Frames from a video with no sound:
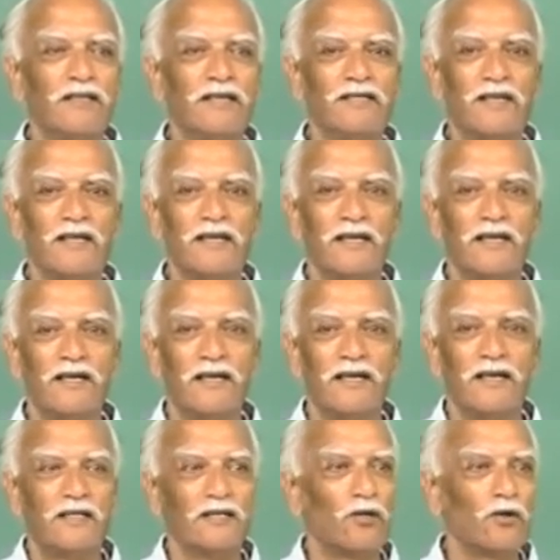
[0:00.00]
season
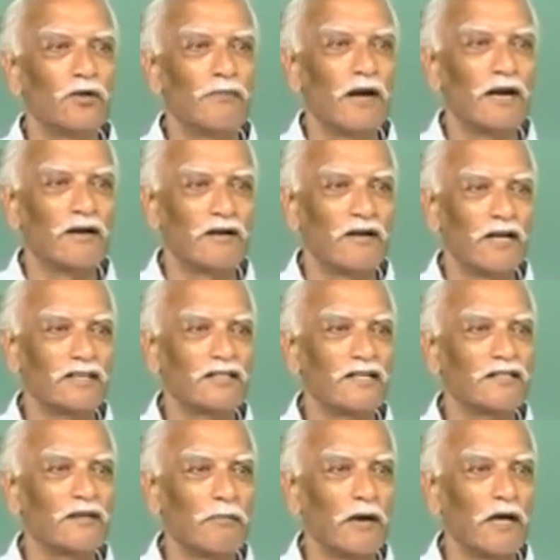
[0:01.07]
no demand
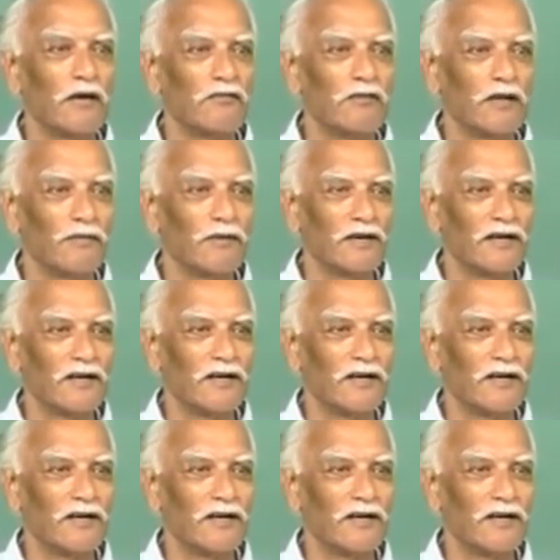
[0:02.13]
excess supply of labor.